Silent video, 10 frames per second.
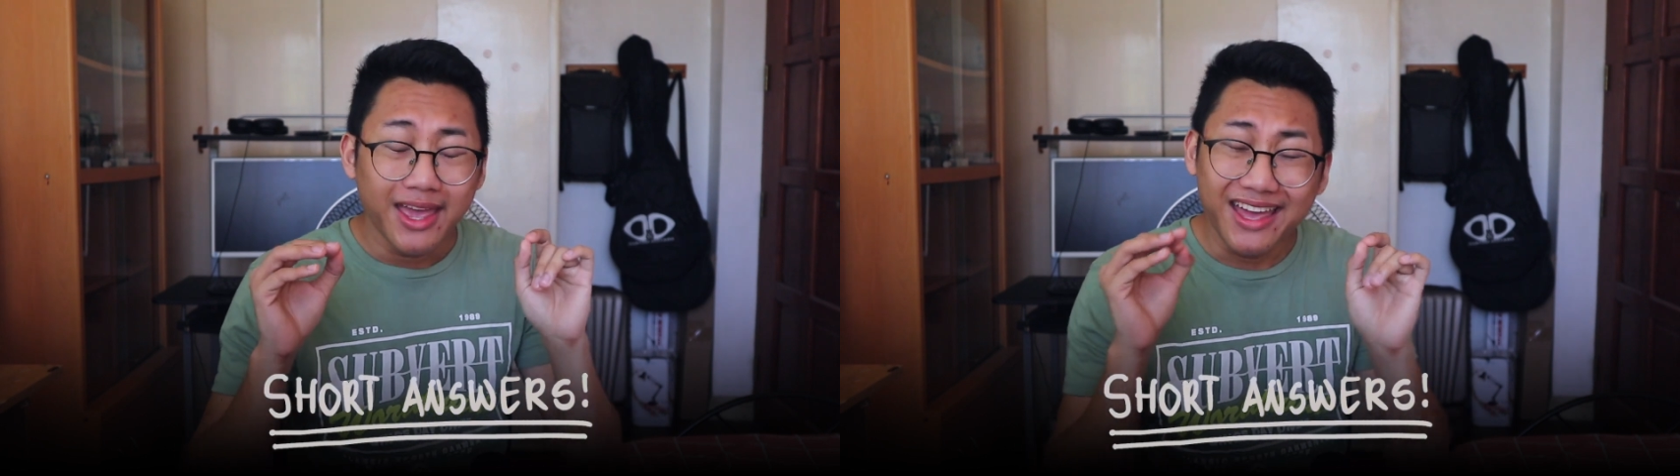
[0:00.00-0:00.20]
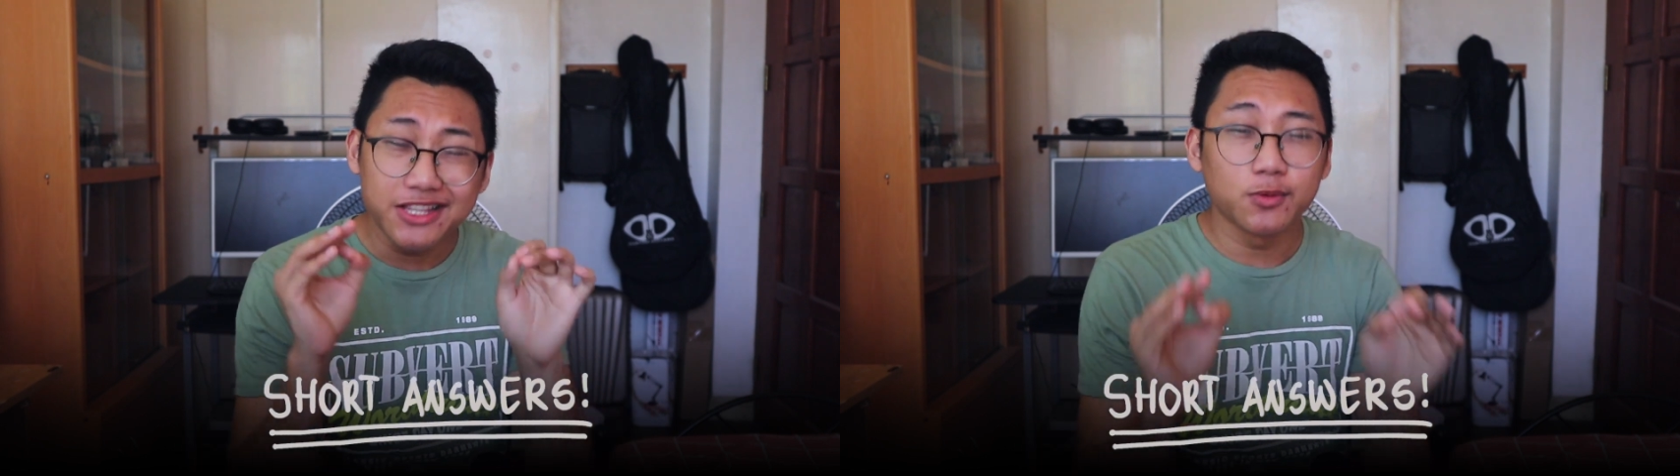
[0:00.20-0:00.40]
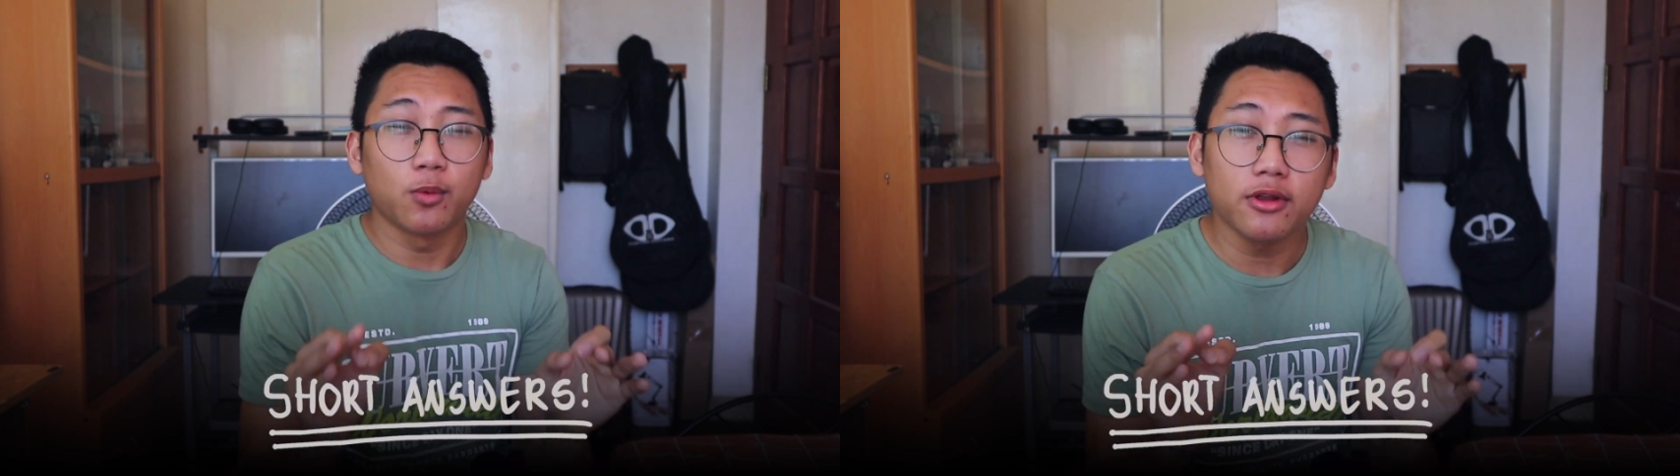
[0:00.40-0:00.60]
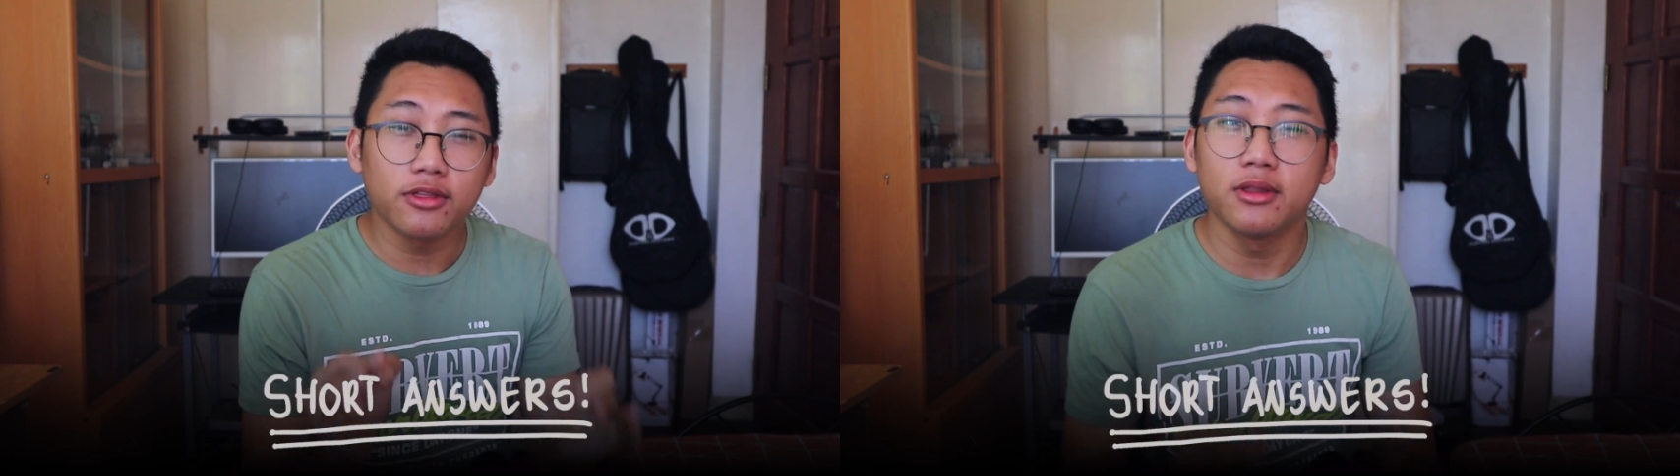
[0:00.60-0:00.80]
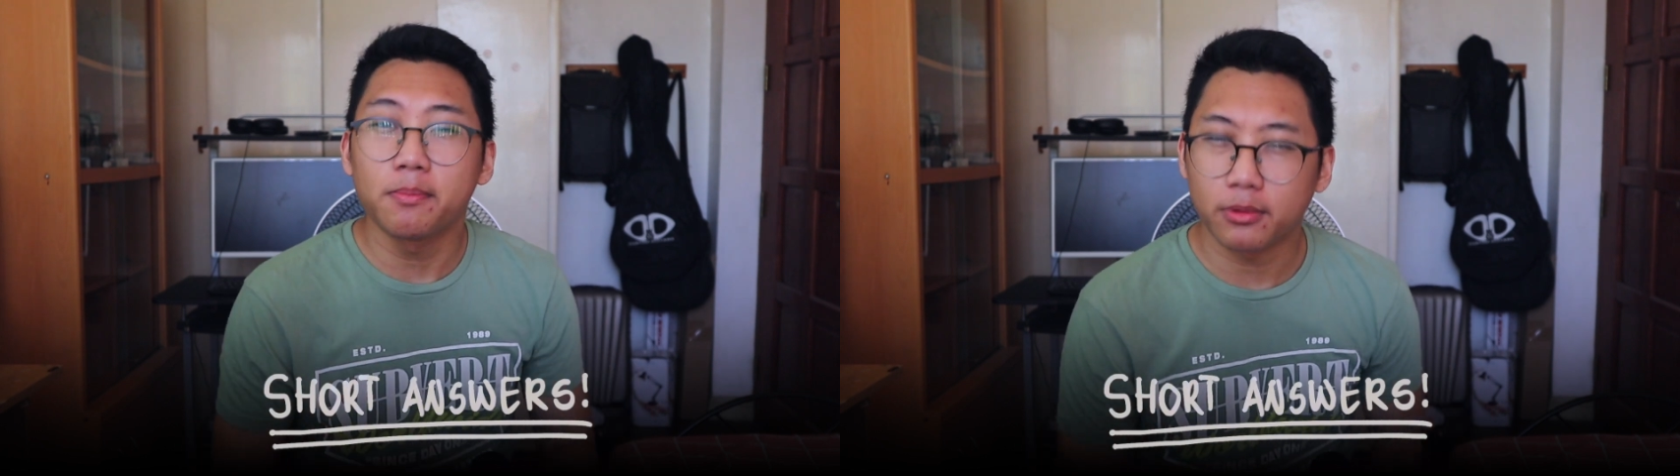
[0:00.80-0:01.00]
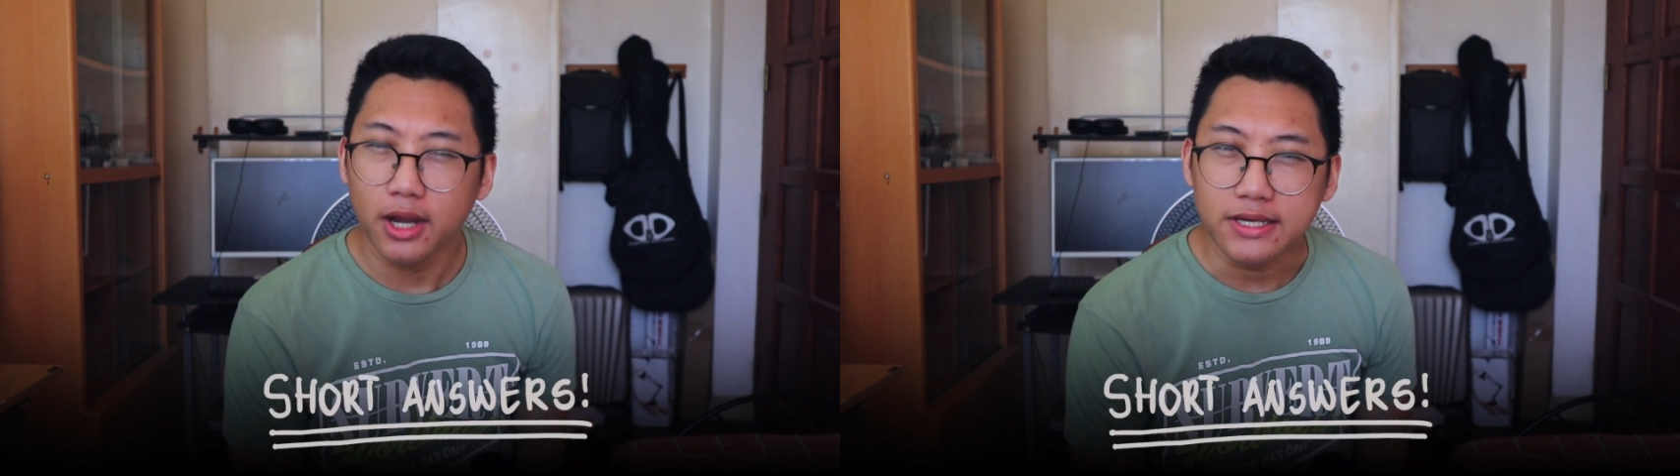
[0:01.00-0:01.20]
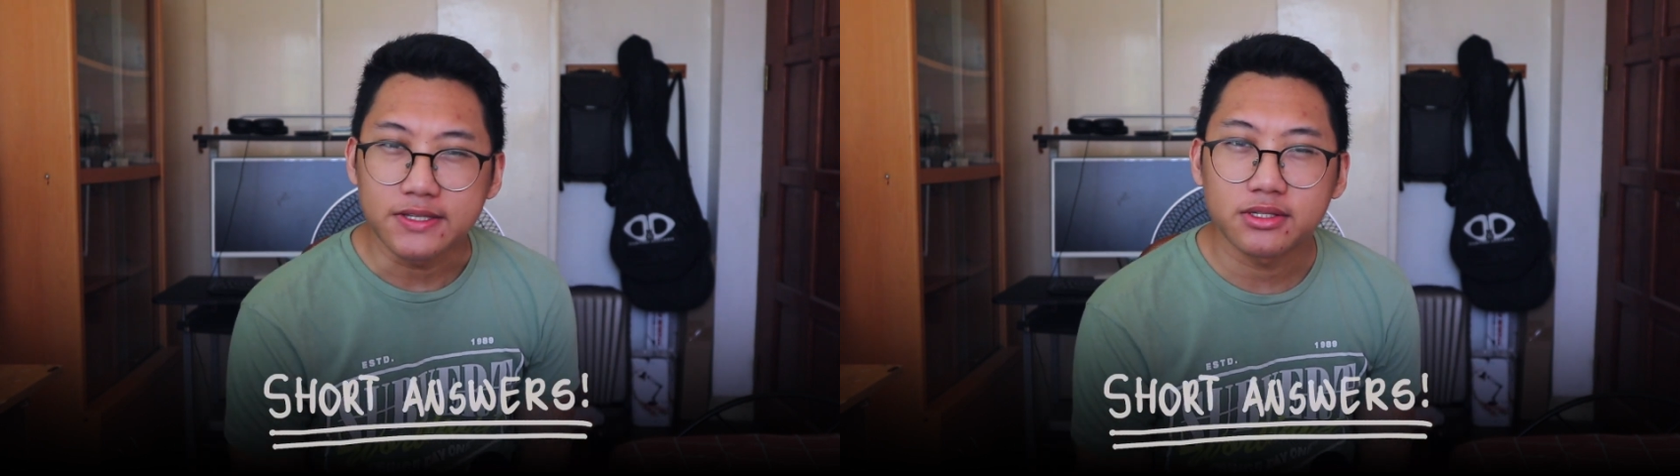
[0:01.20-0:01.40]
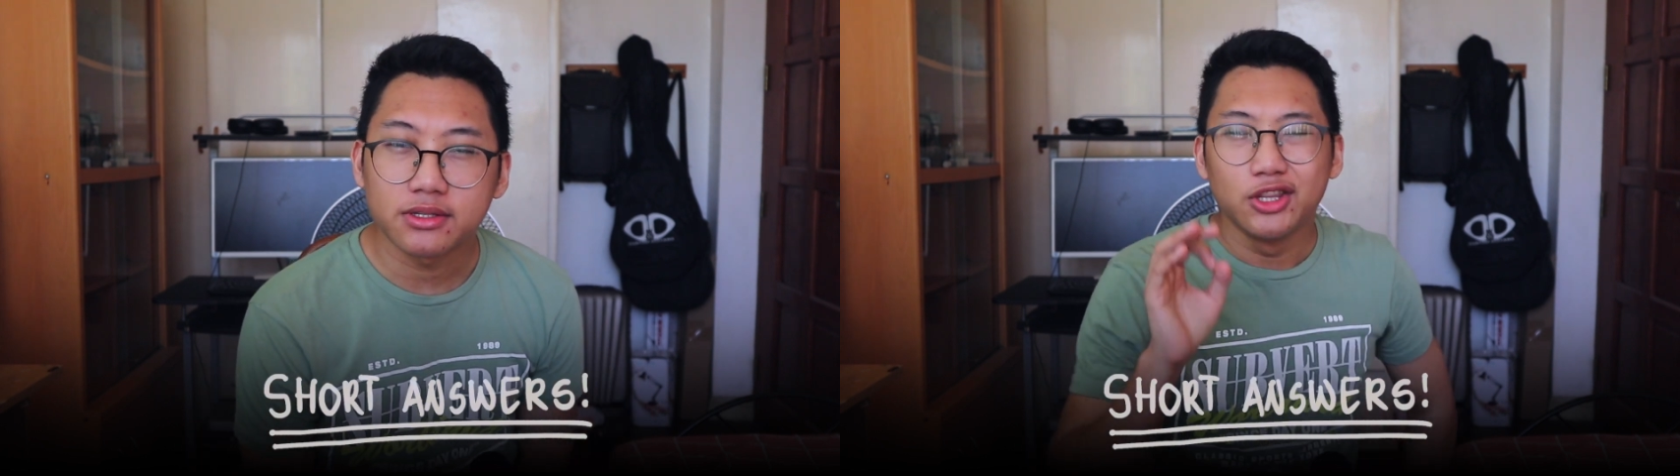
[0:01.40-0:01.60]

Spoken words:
it's worth the price.